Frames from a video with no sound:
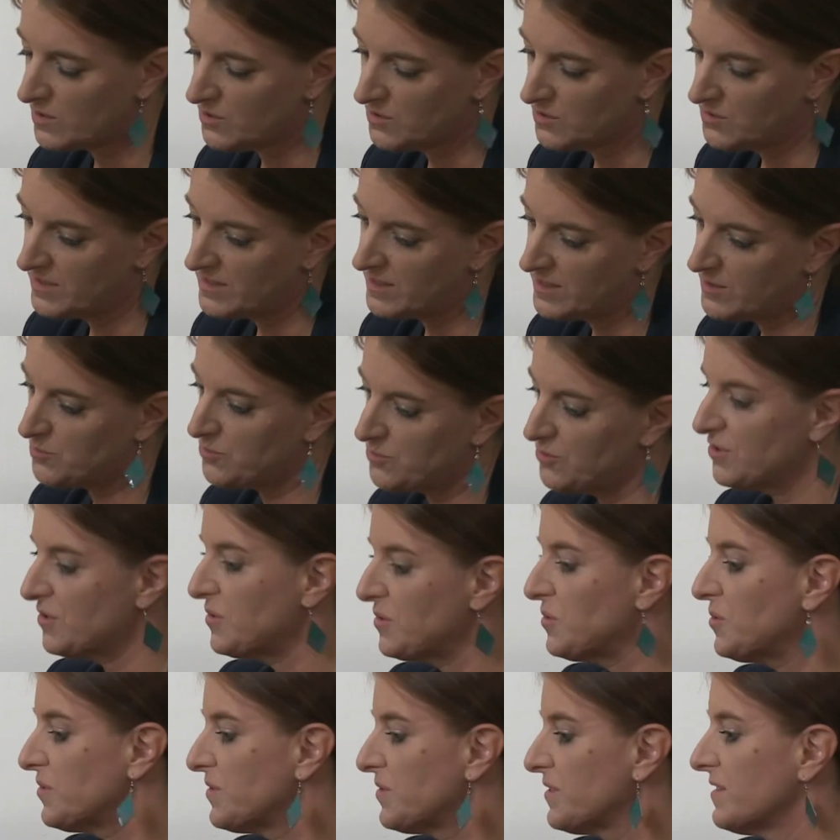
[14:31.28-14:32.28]

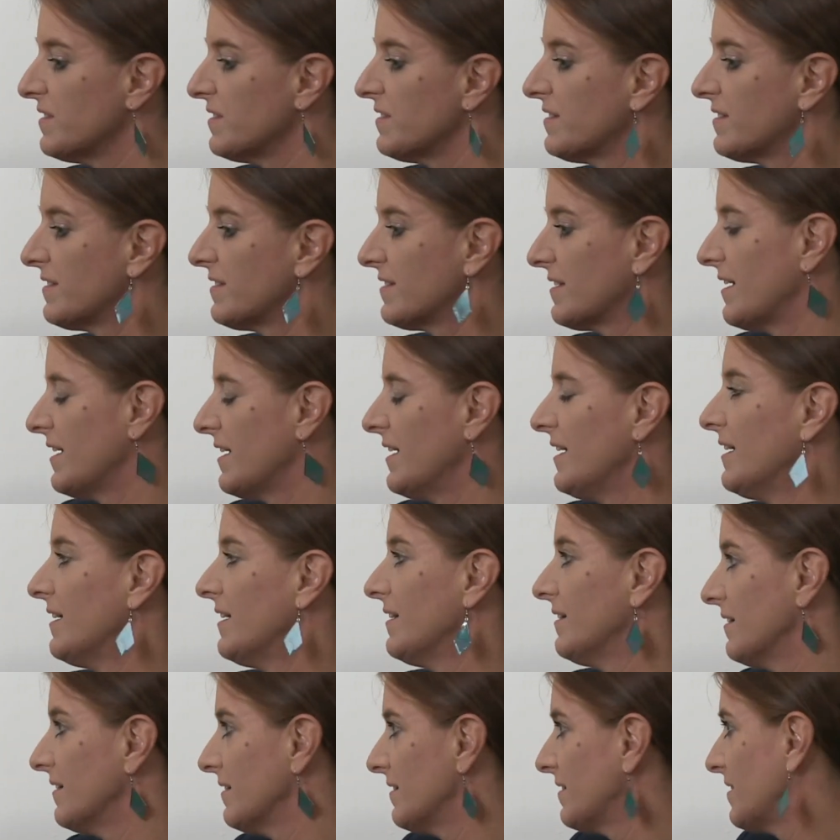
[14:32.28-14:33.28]
producers
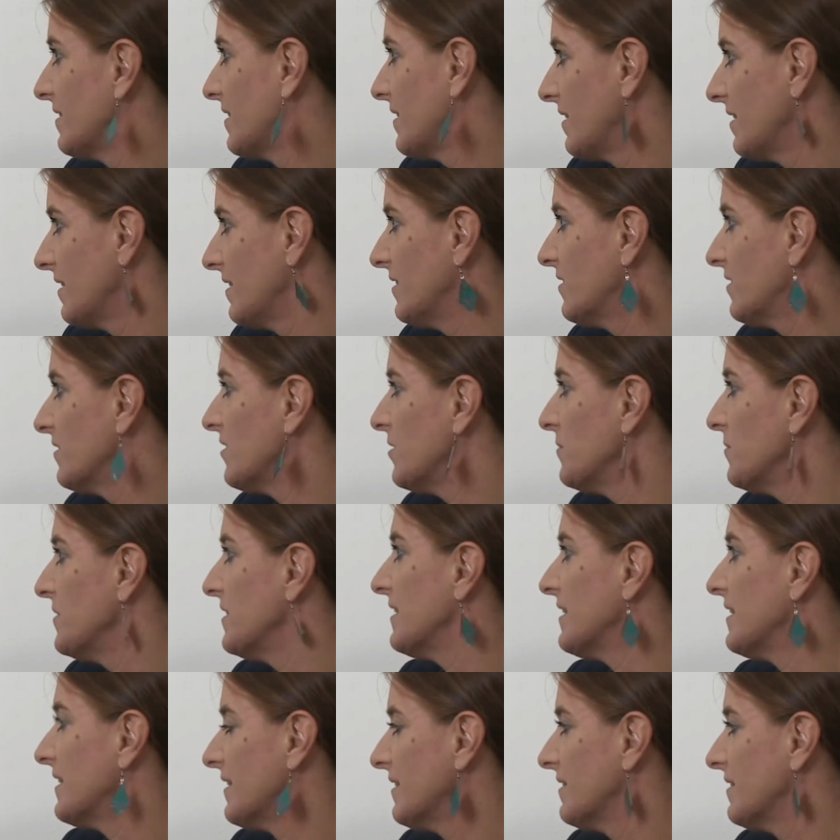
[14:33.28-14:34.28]
and economic
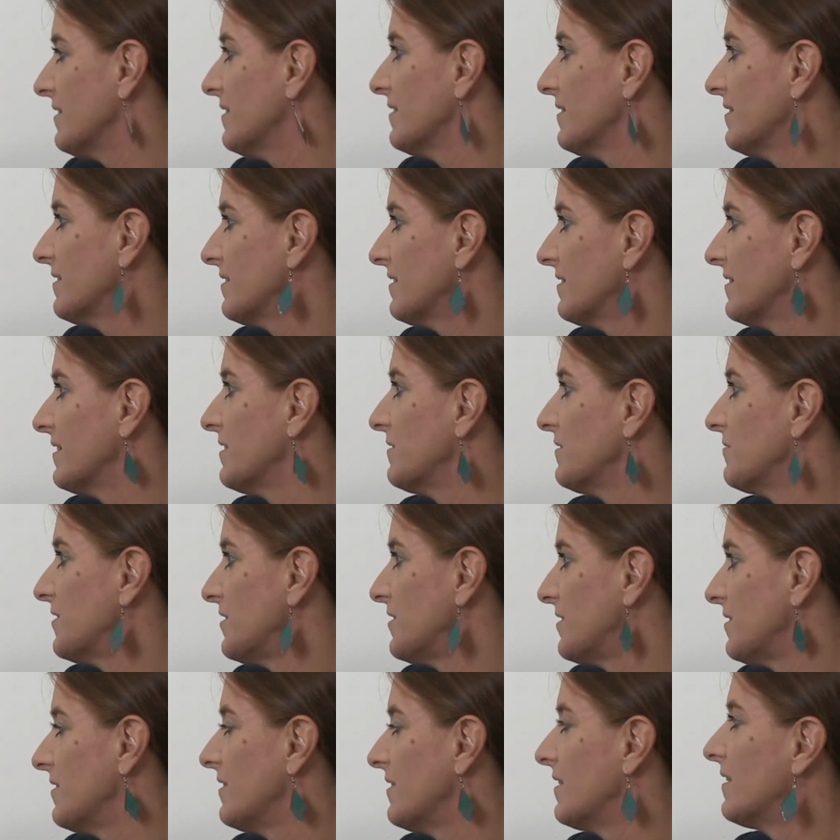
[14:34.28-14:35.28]
actors that were
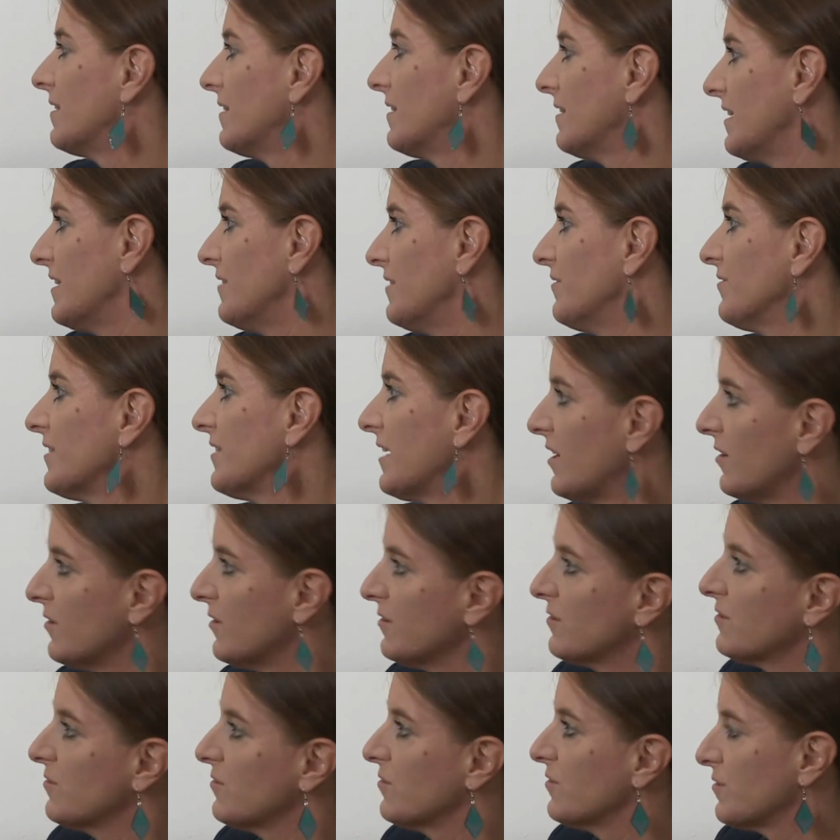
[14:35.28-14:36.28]
left out, so
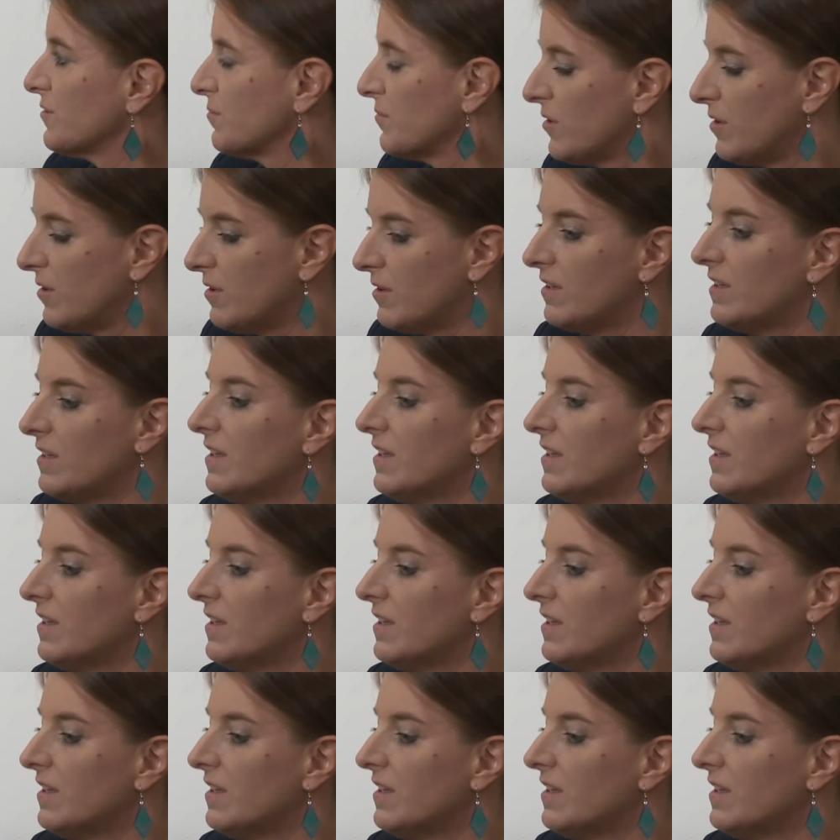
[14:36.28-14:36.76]
small,